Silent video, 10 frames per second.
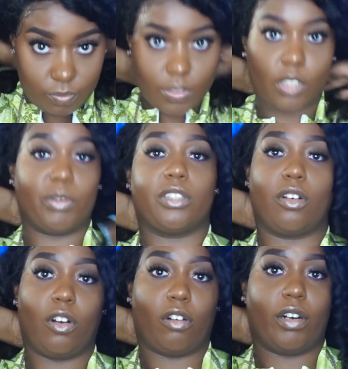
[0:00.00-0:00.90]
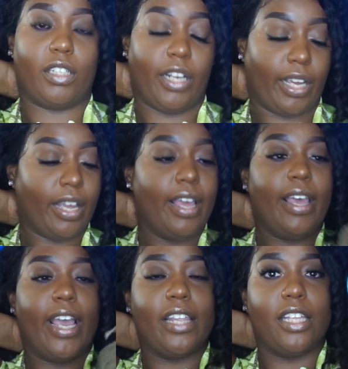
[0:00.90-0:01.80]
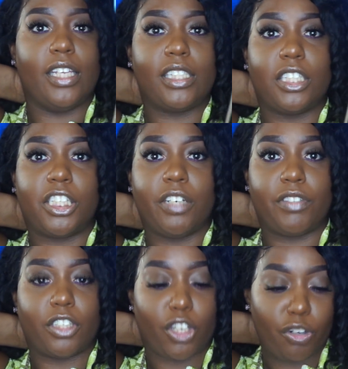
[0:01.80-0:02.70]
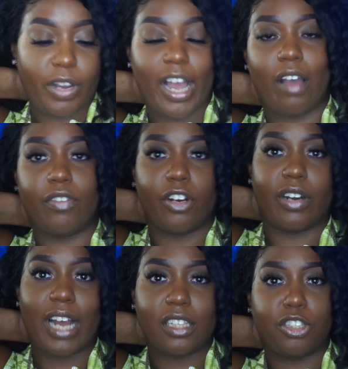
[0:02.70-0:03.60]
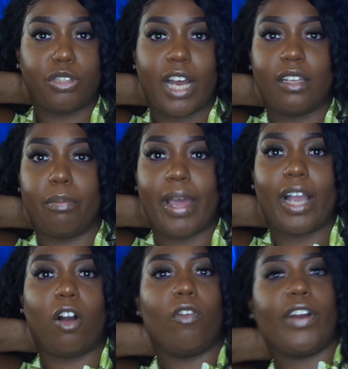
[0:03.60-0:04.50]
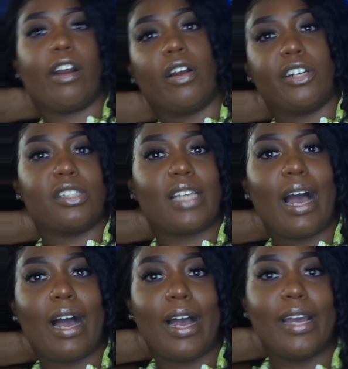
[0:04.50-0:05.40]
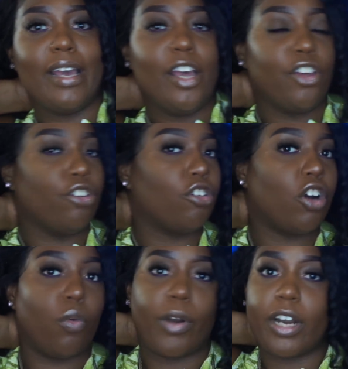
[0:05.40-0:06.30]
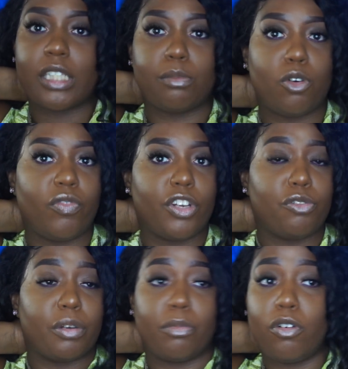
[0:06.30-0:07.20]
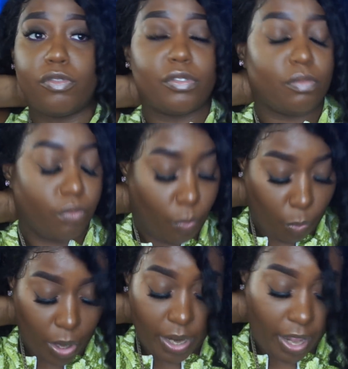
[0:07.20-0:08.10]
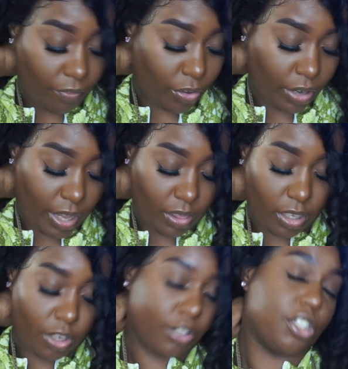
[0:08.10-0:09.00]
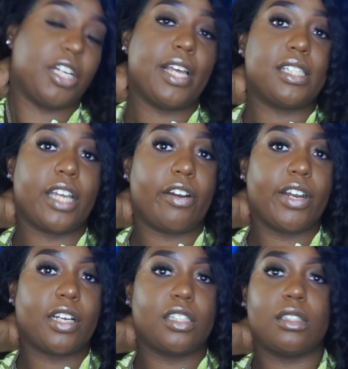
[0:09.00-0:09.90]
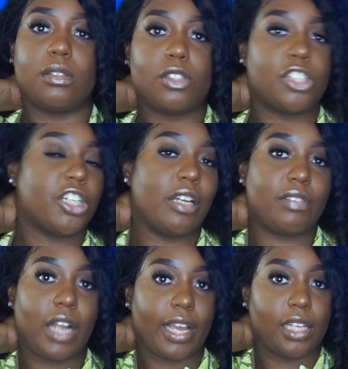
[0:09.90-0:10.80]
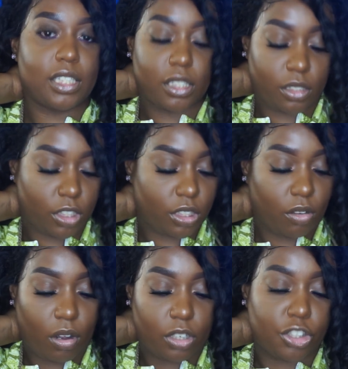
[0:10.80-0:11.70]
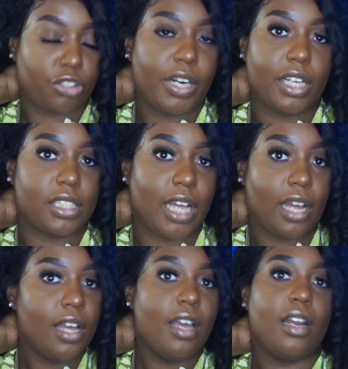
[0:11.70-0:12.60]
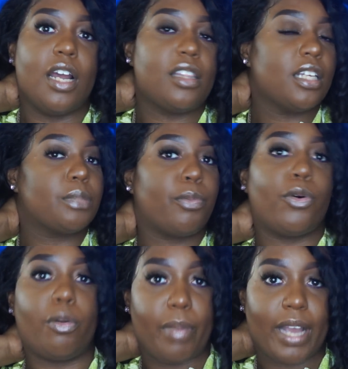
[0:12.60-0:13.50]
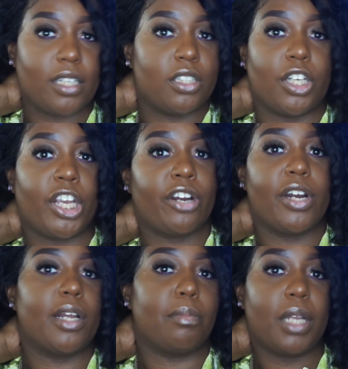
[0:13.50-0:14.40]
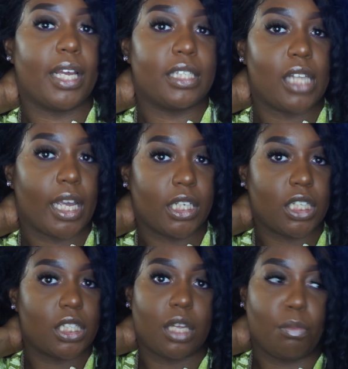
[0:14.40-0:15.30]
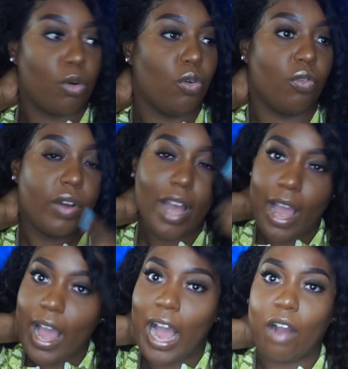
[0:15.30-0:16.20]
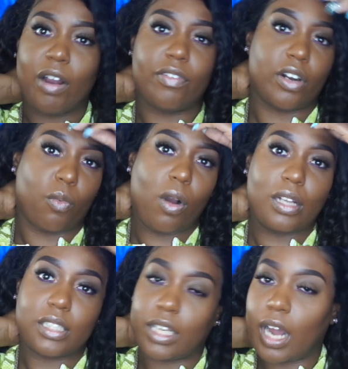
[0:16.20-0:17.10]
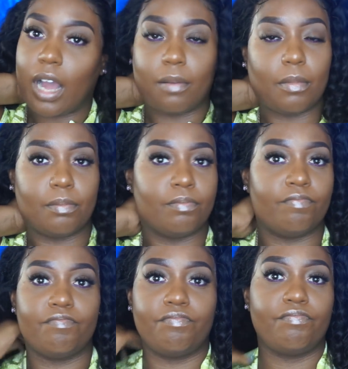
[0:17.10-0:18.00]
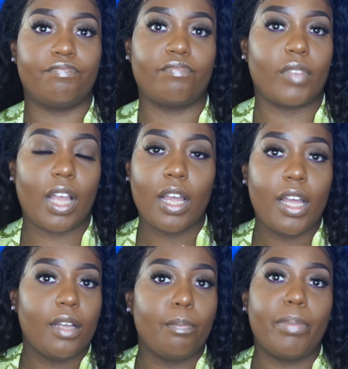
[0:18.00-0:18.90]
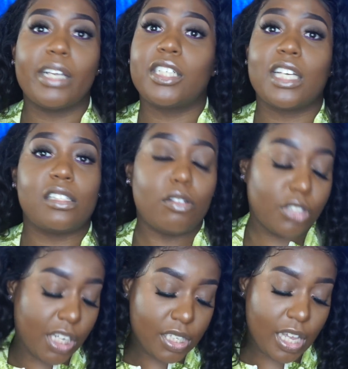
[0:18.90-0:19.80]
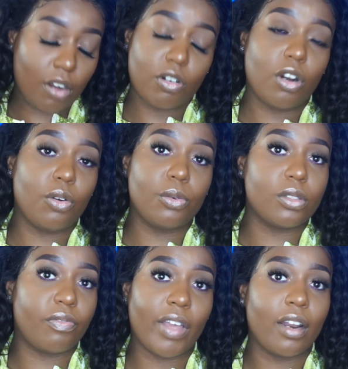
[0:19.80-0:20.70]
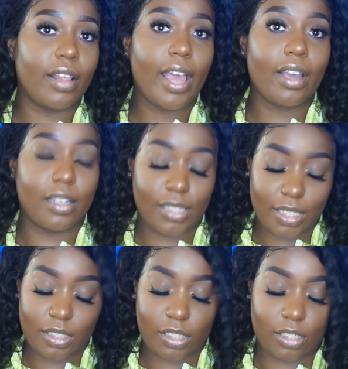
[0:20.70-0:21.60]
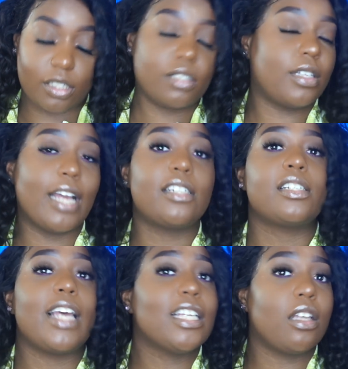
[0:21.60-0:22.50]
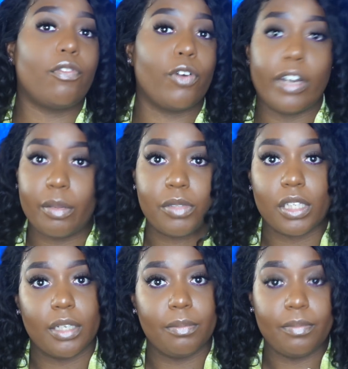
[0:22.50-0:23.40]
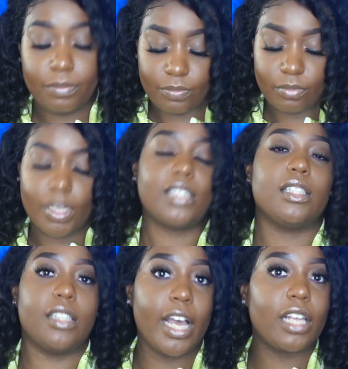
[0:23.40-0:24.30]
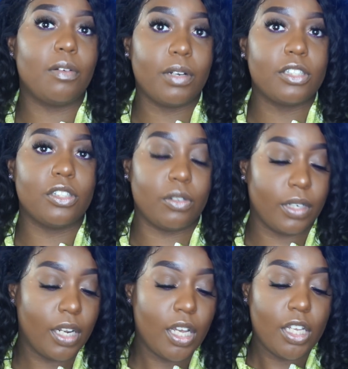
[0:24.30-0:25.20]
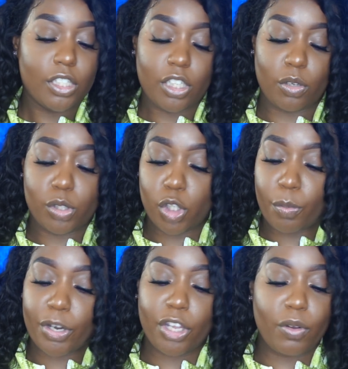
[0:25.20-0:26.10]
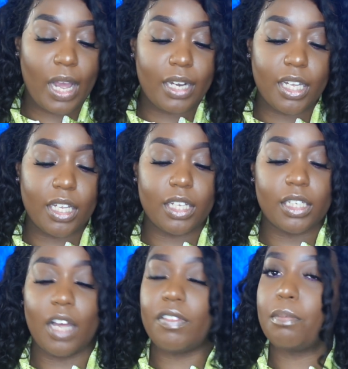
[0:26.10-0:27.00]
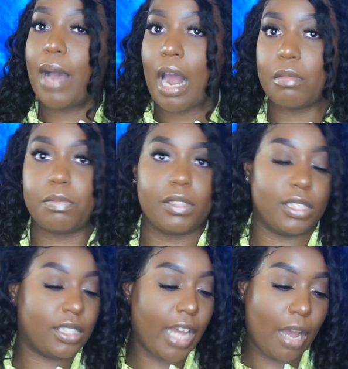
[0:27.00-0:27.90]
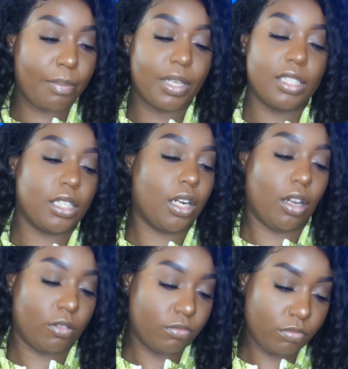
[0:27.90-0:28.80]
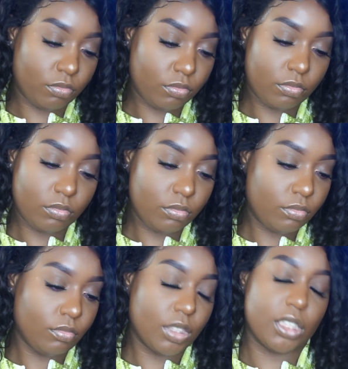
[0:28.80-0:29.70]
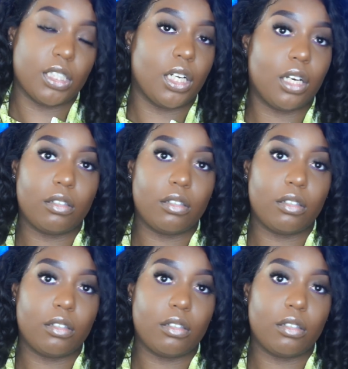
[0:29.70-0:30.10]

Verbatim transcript: So we're just gonna hold it around the neck, and then this is shifting, so you could have your knot that you tie in the back over here on your side. You don't know where it's moving. You can move whatever, and then your chest area can shift, like, because it's just on a string. It's not, nothing's pulled back to secure it in place. Like, it just can move however it wants. And big chest, little chest, I don't know who's a fan of that, because that's just asking for a nip slip. That's exactly what it's doing. So super cute idea. Love the bottoms, but this top is a no. It's a no.